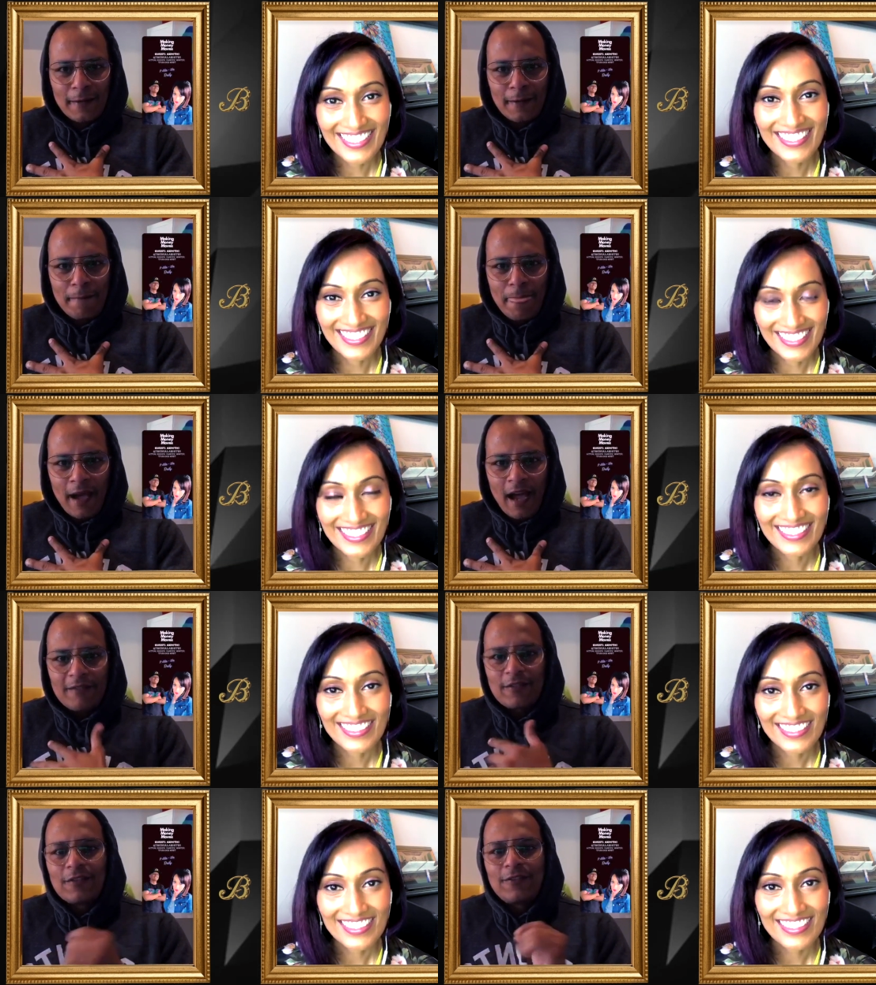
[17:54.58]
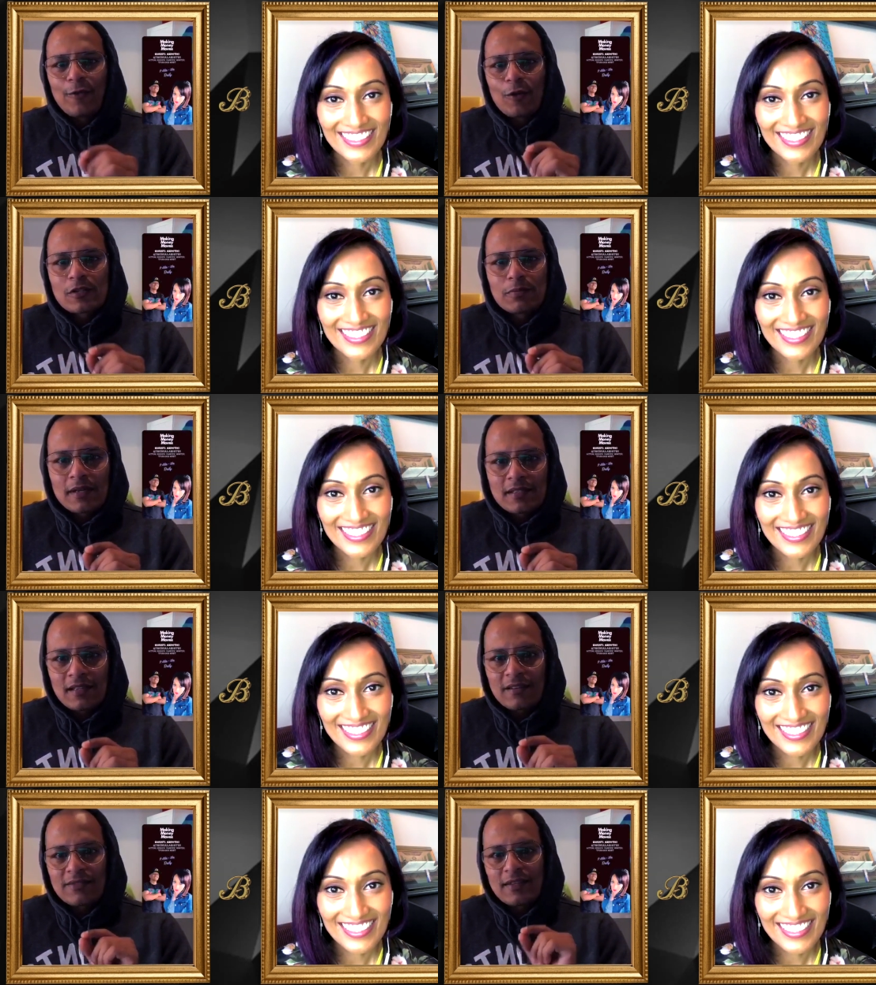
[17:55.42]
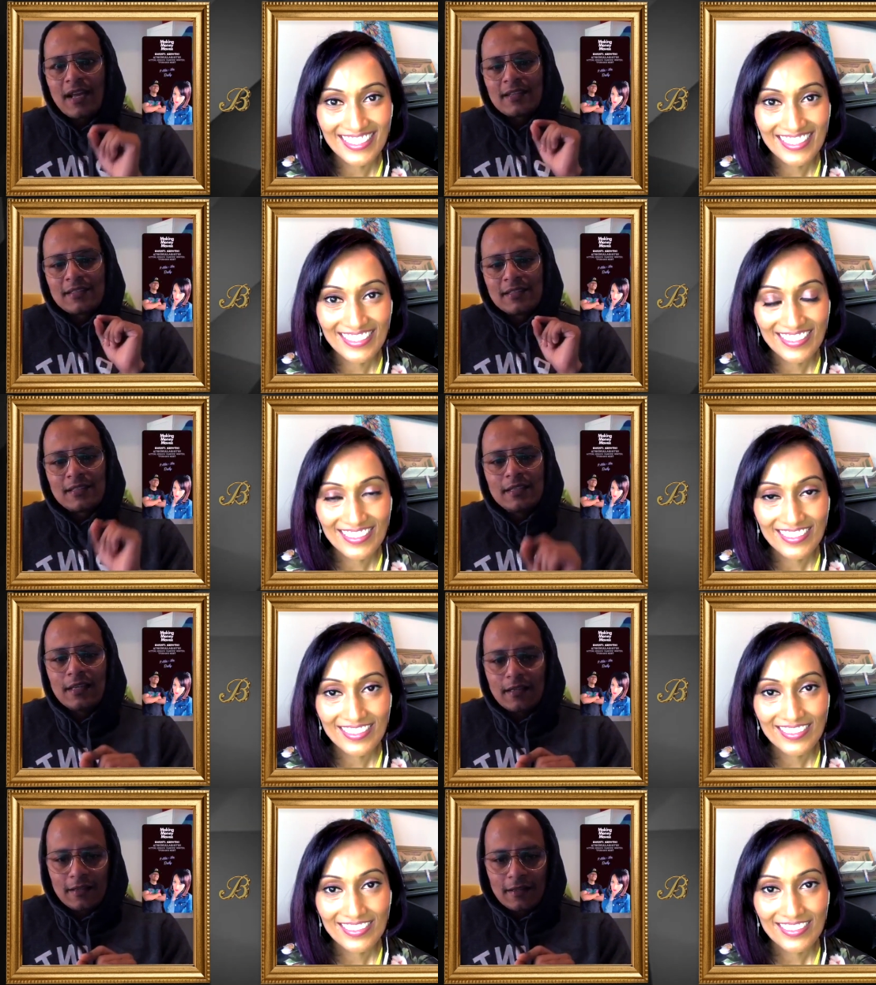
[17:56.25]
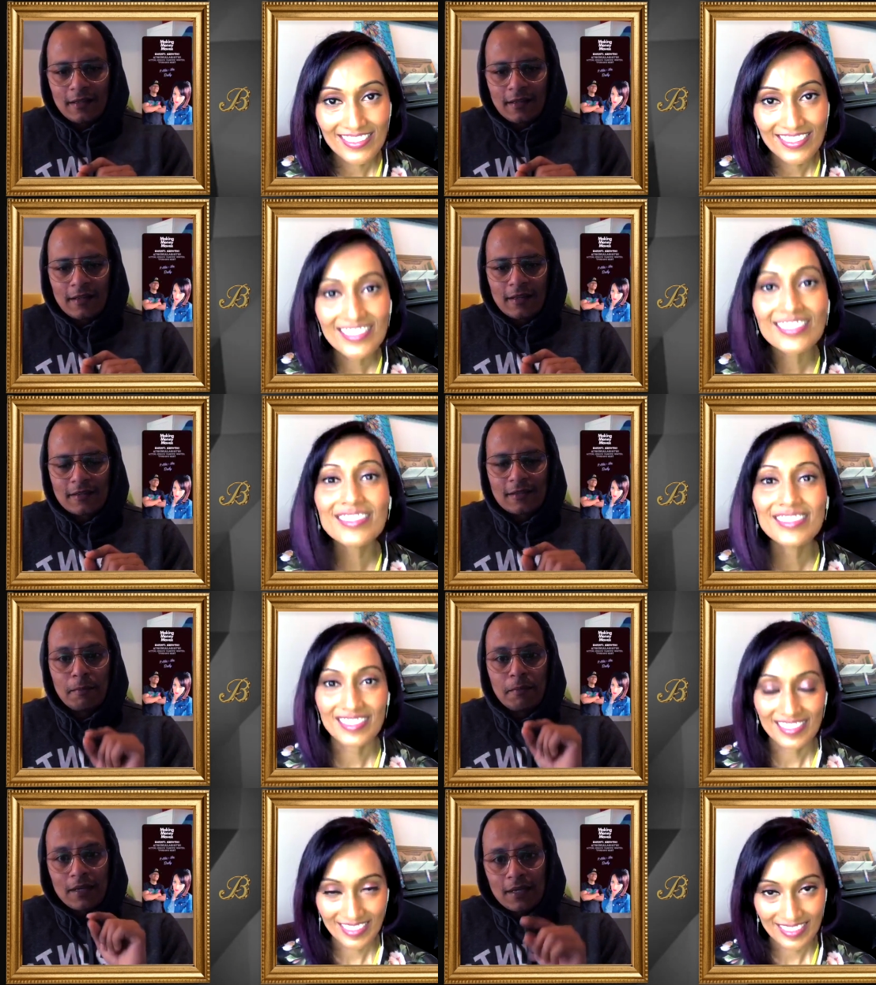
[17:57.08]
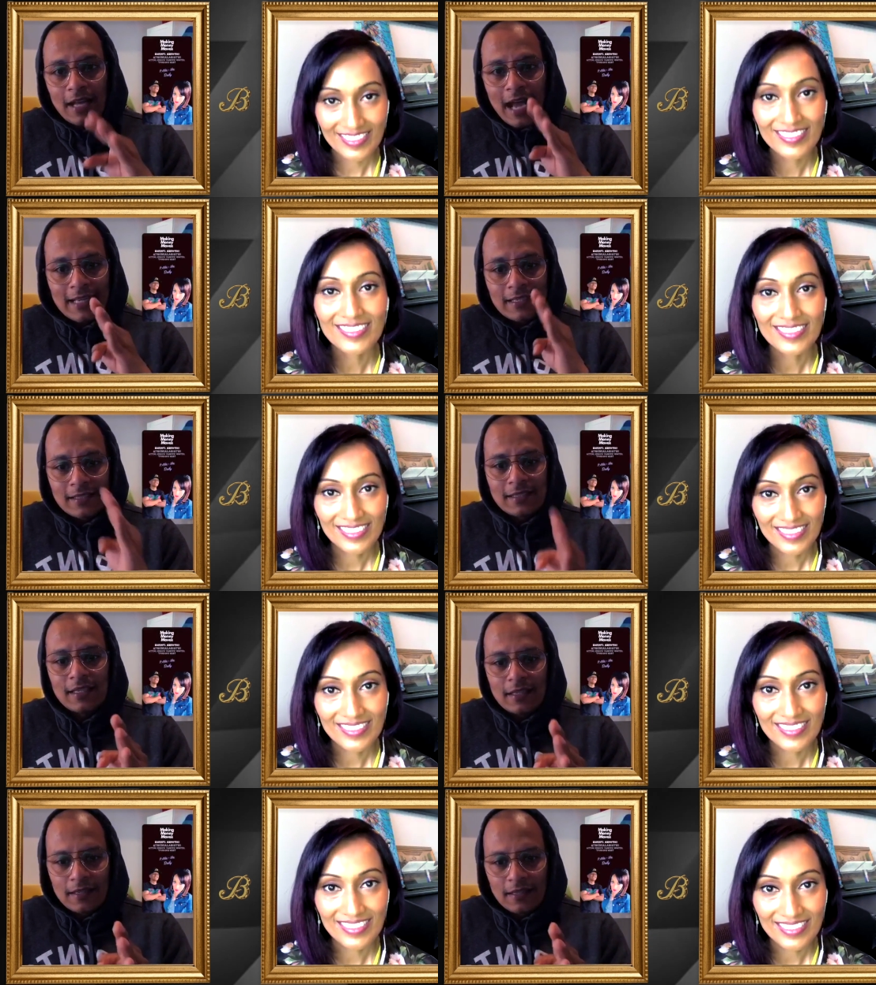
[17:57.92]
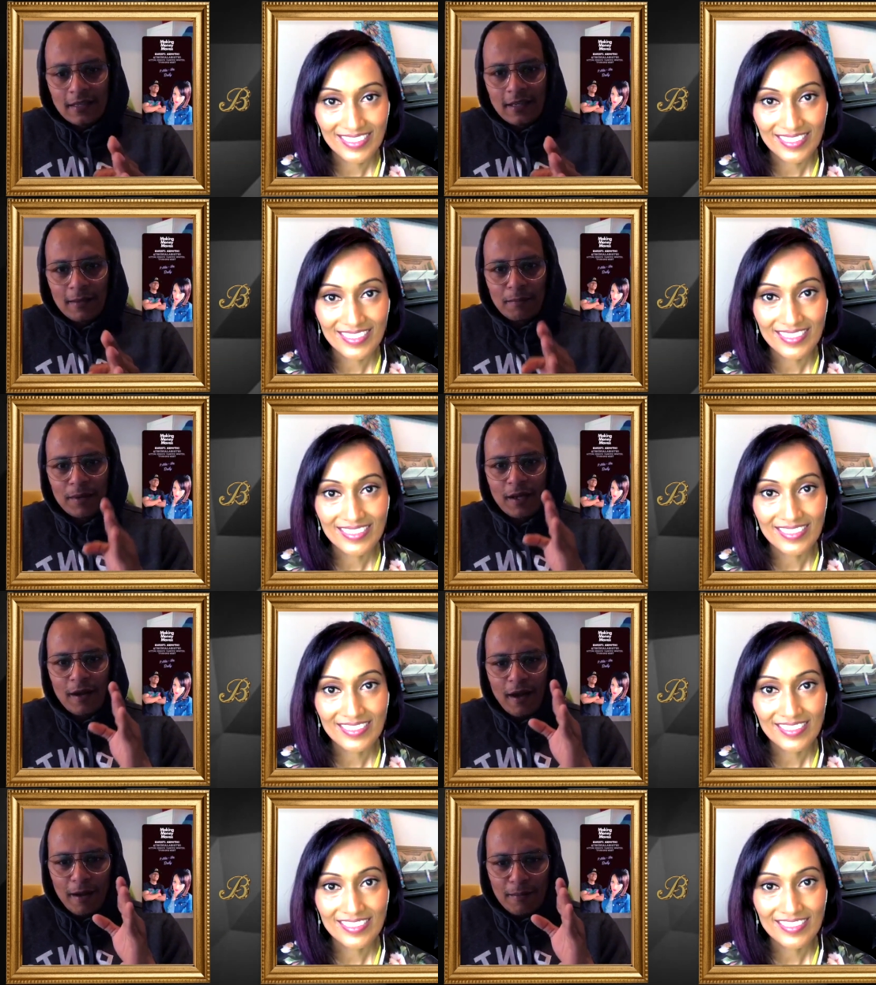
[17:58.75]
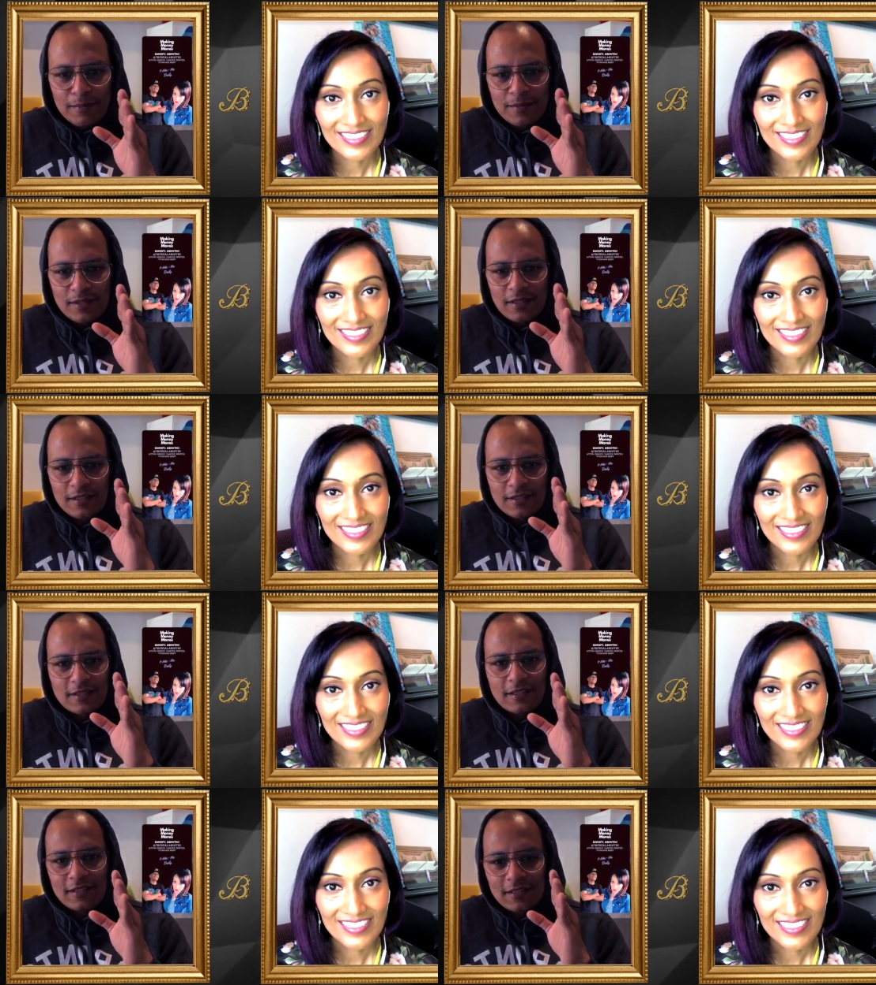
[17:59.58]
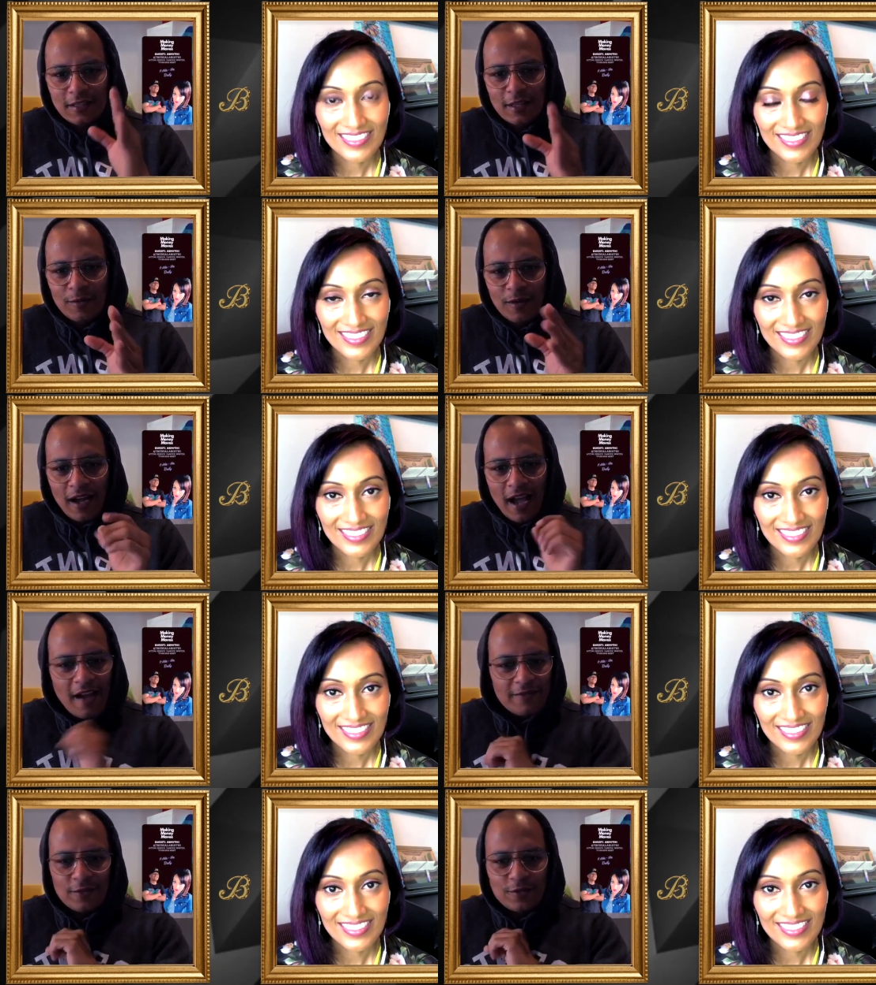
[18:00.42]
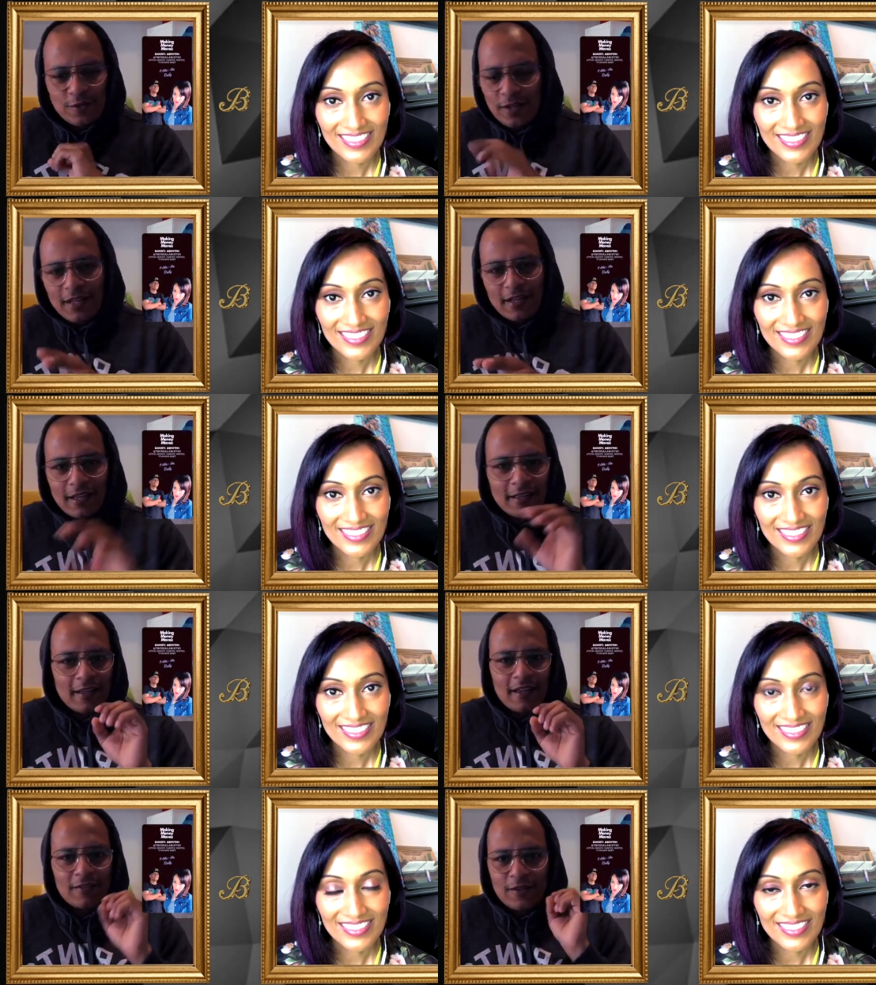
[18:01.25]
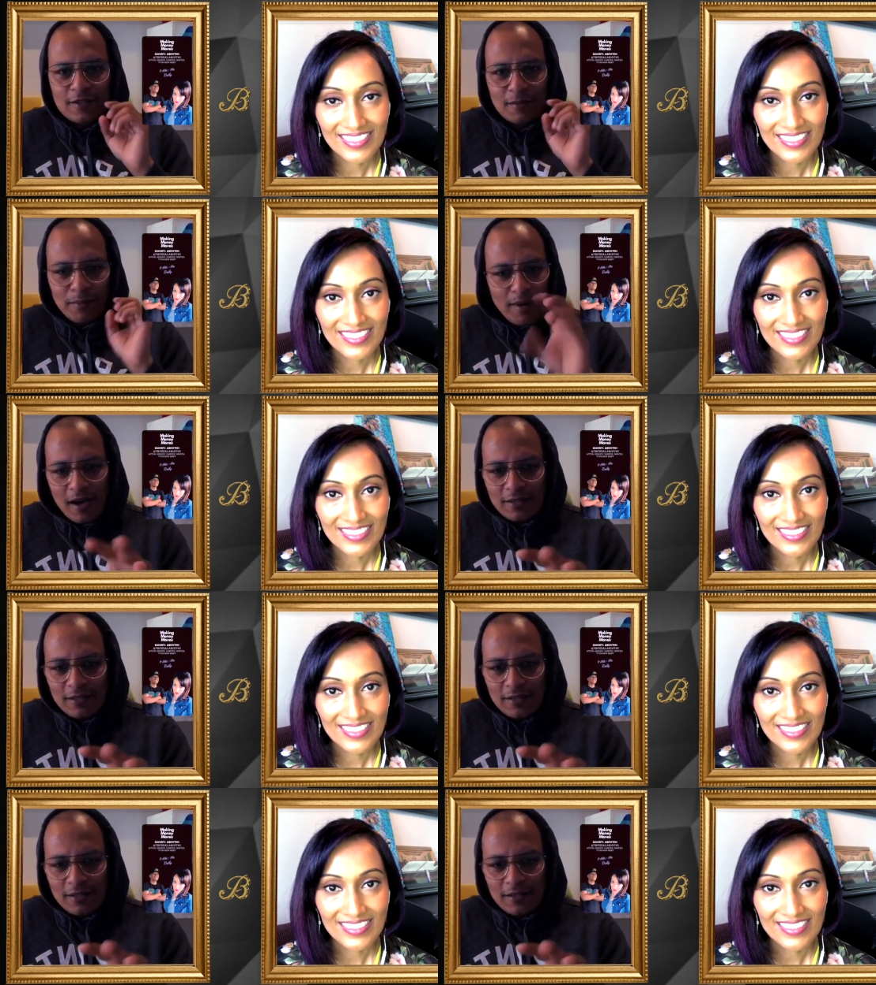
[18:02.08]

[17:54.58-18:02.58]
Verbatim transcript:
Speaker 1: I have to force myself not to see it. Because the minute I see it, it becomes this this thing where I have to do like if there's a box of